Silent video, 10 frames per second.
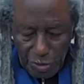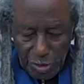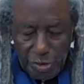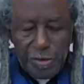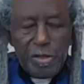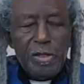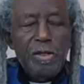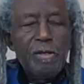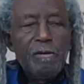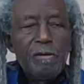In
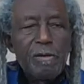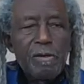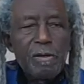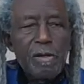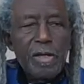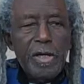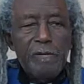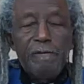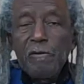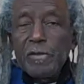the late
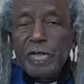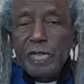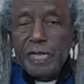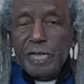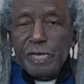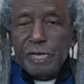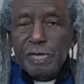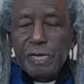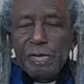40s,